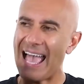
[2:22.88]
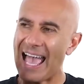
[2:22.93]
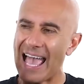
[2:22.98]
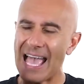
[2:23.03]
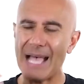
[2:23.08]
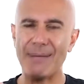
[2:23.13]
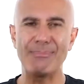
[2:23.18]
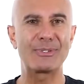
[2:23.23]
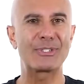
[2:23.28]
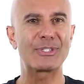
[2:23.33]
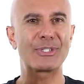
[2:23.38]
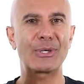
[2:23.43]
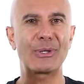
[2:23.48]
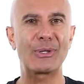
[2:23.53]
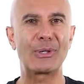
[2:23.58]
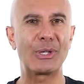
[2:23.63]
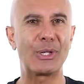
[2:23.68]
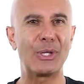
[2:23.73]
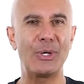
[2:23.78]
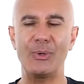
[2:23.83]

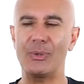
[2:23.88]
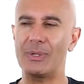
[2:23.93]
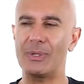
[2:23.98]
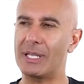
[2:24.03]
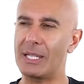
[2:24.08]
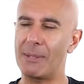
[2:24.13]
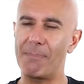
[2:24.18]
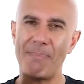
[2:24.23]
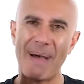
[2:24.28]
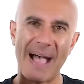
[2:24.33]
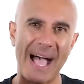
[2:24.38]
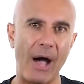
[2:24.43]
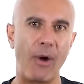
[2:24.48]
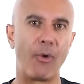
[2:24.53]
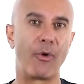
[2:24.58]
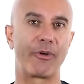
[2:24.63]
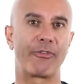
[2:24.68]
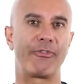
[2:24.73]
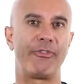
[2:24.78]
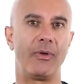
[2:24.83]
absolutely
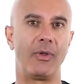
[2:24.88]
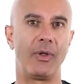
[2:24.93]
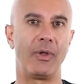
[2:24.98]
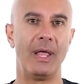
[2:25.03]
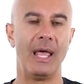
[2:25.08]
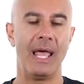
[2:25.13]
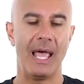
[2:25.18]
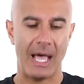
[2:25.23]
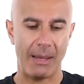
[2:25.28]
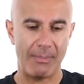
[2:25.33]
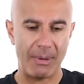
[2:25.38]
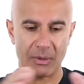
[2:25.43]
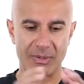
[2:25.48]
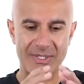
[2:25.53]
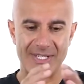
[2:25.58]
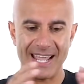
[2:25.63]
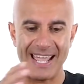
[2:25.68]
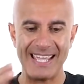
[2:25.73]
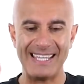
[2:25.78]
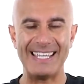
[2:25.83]
powerful
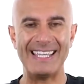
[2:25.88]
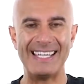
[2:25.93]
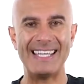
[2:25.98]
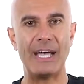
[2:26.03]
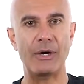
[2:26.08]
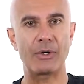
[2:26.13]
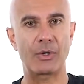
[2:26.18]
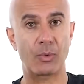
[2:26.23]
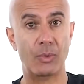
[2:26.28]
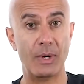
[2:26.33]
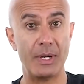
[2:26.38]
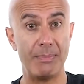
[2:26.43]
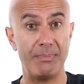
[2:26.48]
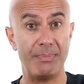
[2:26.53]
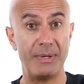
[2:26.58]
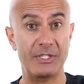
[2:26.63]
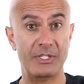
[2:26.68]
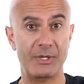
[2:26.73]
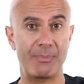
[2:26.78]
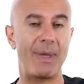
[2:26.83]
about taking out a
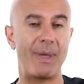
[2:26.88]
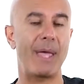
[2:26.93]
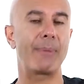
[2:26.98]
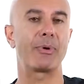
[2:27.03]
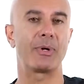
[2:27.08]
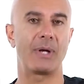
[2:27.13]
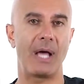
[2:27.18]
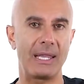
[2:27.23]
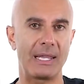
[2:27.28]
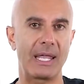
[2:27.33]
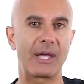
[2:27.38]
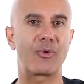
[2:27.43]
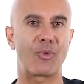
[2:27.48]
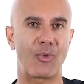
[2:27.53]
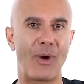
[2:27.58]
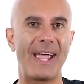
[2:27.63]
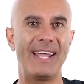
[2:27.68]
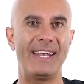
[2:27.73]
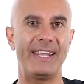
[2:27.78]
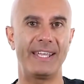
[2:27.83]
written piece of paper, and I like
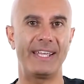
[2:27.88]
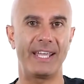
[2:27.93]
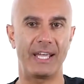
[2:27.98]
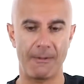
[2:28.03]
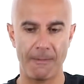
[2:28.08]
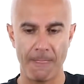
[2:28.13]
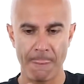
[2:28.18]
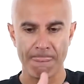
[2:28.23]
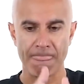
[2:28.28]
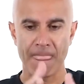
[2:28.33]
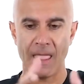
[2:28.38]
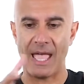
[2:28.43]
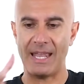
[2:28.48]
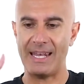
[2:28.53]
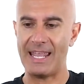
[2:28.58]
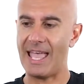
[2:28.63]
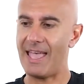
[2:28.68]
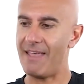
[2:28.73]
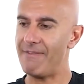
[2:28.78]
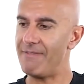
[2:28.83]
writing it,
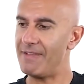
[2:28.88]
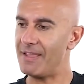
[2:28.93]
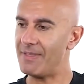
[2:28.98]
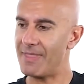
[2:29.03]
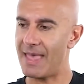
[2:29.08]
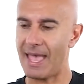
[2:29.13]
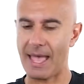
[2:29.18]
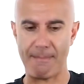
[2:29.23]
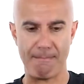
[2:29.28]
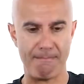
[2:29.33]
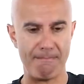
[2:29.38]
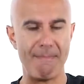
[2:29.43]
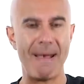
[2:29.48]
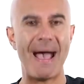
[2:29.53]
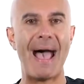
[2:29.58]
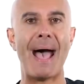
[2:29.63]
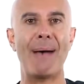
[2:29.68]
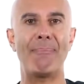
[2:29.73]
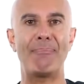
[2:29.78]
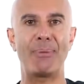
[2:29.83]
and having that
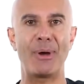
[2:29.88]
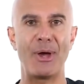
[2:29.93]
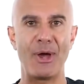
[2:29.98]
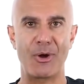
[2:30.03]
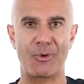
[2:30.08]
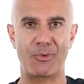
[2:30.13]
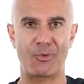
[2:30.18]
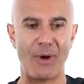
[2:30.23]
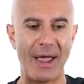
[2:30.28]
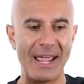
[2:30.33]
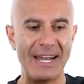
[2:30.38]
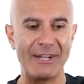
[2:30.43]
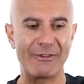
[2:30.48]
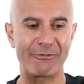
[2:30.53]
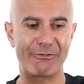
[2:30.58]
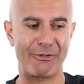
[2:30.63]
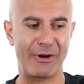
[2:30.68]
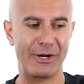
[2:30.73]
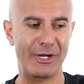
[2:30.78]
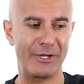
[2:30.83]
map right
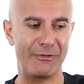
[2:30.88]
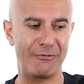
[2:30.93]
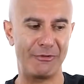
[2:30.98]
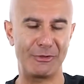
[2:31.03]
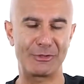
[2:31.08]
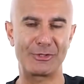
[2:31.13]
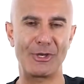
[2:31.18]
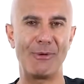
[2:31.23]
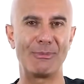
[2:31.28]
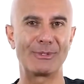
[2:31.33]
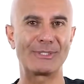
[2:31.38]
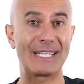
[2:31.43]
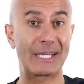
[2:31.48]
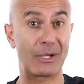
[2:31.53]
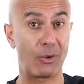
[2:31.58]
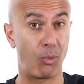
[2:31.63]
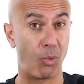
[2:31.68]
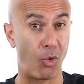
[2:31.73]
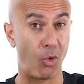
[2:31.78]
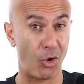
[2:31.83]
in front of you. It's almost
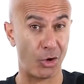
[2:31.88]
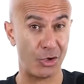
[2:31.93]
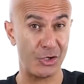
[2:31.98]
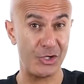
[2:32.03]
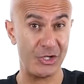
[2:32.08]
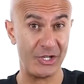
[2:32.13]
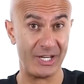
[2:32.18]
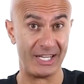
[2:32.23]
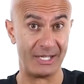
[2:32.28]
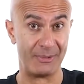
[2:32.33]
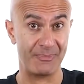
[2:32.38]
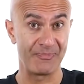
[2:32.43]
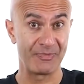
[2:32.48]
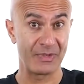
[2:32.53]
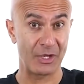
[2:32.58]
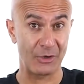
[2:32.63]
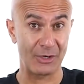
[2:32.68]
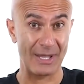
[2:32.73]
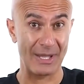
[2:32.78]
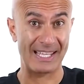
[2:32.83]
like a war sheet.
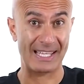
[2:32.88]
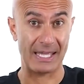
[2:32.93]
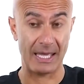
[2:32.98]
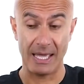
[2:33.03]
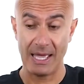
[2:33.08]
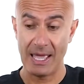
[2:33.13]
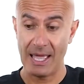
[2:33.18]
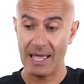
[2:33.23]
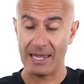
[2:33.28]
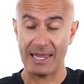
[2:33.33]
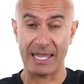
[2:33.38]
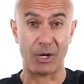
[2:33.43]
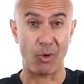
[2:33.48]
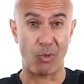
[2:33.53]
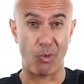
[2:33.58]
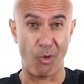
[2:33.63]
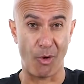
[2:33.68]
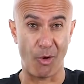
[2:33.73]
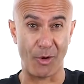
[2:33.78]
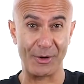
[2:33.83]
You're like a, like
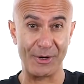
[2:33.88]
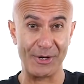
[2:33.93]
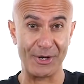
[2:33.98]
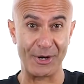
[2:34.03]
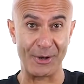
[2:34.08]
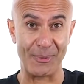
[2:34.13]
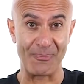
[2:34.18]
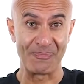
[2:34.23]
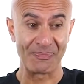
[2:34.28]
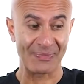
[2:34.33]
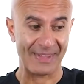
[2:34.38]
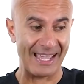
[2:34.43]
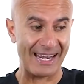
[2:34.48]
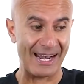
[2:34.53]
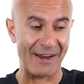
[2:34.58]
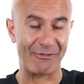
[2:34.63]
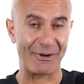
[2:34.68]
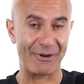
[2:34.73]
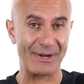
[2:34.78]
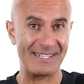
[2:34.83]
a warrior,
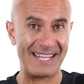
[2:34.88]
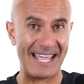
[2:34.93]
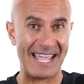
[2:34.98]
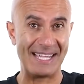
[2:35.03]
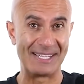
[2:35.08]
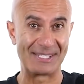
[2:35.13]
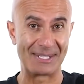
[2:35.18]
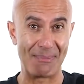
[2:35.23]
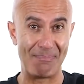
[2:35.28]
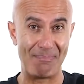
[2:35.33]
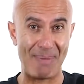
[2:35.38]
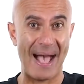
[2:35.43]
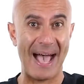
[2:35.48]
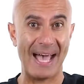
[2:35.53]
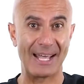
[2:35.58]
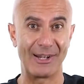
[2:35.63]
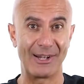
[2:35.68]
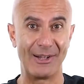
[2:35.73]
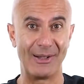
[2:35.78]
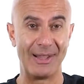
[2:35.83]
and every day is a
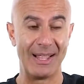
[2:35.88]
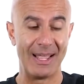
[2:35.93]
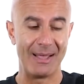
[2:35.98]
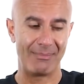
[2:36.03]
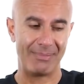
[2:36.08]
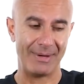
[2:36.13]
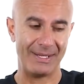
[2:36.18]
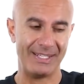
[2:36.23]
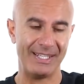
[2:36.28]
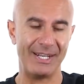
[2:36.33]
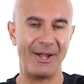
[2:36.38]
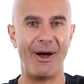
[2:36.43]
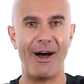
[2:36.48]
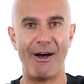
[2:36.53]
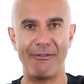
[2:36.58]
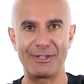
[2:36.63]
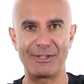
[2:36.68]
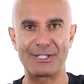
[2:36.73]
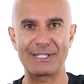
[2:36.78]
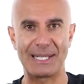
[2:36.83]
battle, but you know,
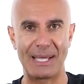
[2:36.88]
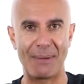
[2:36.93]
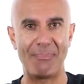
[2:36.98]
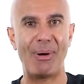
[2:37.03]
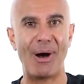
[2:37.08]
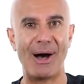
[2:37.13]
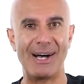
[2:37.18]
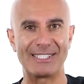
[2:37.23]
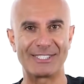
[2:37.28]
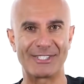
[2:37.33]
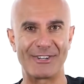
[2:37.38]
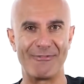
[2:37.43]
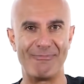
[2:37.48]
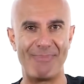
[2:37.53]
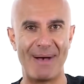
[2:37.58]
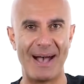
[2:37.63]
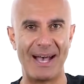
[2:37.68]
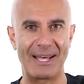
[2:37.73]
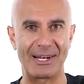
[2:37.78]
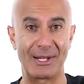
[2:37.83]
obviously a
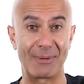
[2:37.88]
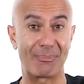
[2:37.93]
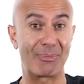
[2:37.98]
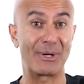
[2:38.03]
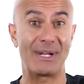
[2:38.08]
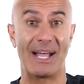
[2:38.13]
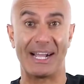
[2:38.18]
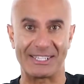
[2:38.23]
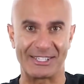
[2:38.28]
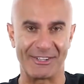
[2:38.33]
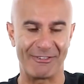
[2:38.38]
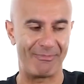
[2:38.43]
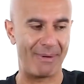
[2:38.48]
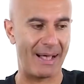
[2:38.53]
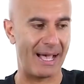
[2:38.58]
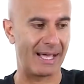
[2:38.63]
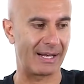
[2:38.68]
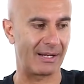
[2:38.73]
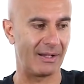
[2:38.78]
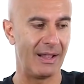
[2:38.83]
positive battle, a productive
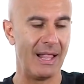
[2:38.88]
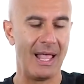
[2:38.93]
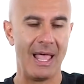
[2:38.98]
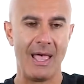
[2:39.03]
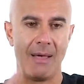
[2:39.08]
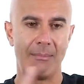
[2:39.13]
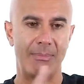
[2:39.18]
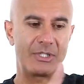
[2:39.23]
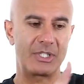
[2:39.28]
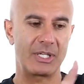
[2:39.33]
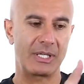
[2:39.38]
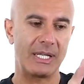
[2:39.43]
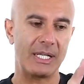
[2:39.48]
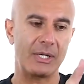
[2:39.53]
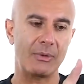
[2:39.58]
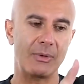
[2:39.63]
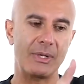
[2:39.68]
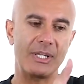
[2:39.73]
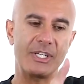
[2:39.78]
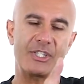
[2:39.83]
battle, but you
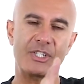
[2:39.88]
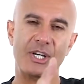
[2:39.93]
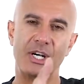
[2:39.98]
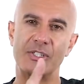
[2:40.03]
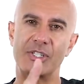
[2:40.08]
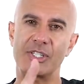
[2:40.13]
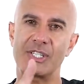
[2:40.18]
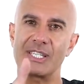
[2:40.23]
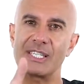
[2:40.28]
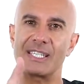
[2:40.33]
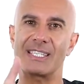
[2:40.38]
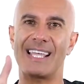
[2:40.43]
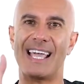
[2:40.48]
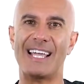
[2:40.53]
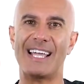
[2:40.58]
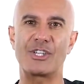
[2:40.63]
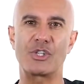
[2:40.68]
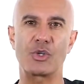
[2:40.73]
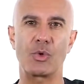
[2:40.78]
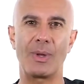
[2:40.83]
literally start to
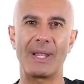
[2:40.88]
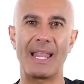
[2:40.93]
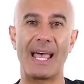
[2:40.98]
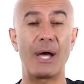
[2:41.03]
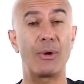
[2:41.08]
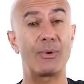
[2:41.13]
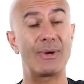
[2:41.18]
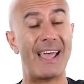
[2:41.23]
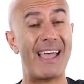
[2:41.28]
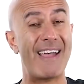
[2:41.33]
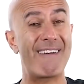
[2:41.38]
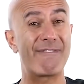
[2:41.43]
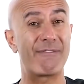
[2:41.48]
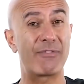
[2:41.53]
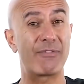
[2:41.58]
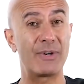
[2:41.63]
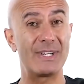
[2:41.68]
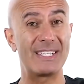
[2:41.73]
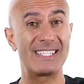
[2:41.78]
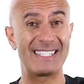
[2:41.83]
schedule out
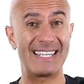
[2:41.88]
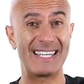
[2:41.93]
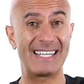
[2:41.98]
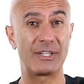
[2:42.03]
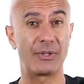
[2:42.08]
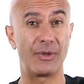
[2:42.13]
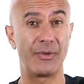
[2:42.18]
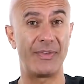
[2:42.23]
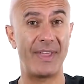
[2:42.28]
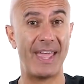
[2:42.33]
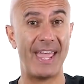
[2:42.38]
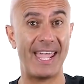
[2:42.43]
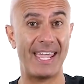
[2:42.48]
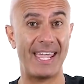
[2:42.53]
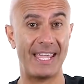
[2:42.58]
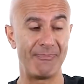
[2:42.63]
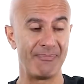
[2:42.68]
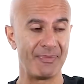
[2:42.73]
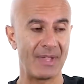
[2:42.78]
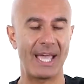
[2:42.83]
every single
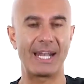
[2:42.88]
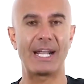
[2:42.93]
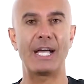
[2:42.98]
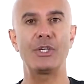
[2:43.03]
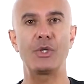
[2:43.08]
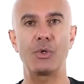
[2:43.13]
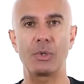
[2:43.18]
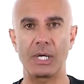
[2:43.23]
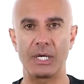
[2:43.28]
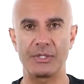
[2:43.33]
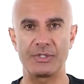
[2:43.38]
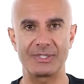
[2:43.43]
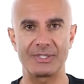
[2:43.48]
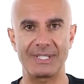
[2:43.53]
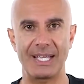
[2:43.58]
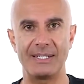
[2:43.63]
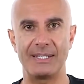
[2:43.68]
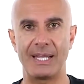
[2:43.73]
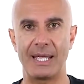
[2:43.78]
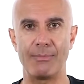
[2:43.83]
day. And I do it on
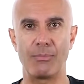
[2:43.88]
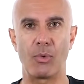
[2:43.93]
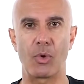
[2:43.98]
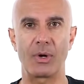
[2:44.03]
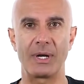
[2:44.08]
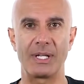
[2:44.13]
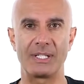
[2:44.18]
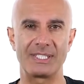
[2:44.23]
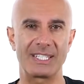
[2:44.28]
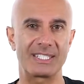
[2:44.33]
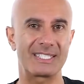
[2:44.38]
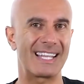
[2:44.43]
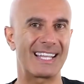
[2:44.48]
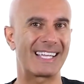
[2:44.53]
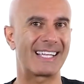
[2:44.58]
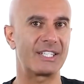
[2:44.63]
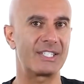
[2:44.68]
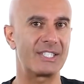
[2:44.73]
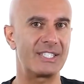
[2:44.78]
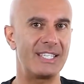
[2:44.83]
Sunday mornings. It's
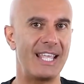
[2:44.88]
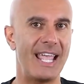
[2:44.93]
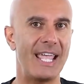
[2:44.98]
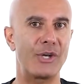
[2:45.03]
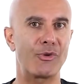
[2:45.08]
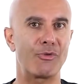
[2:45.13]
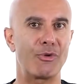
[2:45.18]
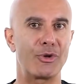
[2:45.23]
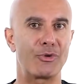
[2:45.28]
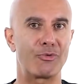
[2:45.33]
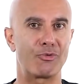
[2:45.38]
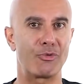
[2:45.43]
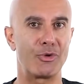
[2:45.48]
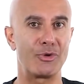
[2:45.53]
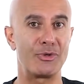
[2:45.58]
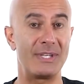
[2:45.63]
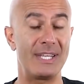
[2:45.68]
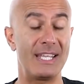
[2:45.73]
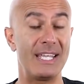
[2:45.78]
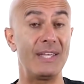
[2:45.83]
like a sacred
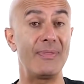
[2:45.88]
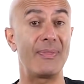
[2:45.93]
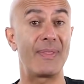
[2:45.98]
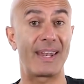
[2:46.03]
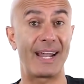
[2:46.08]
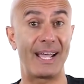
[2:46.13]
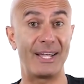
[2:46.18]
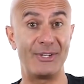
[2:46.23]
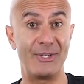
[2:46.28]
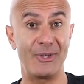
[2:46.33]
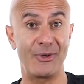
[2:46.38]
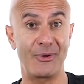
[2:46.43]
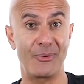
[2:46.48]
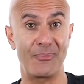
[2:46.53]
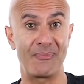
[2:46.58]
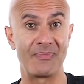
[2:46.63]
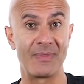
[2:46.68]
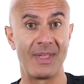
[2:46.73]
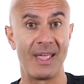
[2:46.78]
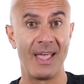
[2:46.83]
routine that I
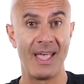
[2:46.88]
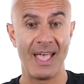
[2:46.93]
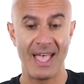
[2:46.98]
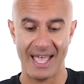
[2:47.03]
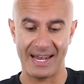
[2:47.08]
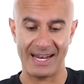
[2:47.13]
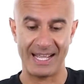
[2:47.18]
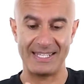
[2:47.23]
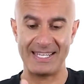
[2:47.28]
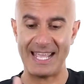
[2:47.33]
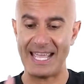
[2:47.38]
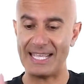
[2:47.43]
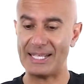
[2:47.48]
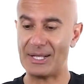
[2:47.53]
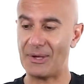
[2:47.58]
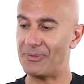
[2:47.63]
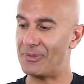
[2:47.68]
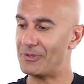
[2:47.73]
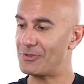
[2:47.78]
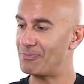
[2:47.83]
do. And I take
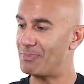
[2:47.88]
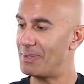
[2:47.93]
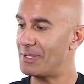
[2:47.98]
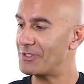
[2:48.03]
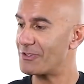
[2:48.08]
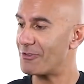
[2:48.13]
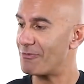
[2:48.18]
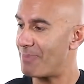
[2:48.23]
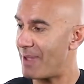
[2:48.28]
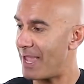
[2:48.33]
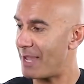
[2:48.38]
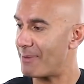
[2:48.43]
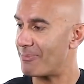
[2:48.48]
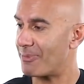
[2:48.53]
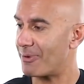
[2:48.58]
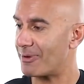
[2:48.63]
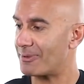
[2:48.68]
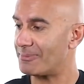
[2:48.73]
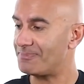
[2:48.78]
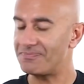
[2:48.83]
out this piece of
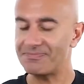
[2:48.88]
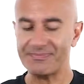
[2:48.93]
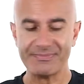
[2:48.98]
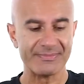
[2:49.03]
paper,